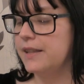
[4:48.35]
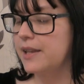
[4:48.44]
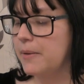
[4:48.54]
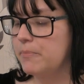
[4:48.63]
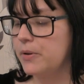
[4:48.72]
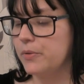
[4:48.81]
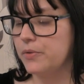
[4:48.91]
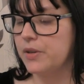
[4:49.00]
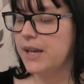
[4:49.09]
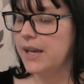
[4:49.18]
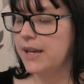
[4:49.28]

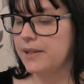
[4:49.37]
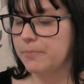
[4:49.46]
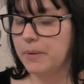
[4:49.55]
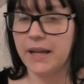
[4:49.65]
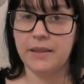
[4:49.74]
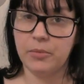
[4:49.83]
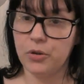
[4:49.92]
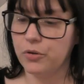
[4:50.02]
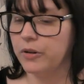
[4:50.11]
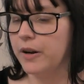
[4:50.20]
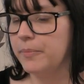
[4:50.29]
temples, explained the
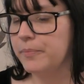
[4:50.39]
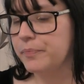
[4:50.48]
menorah.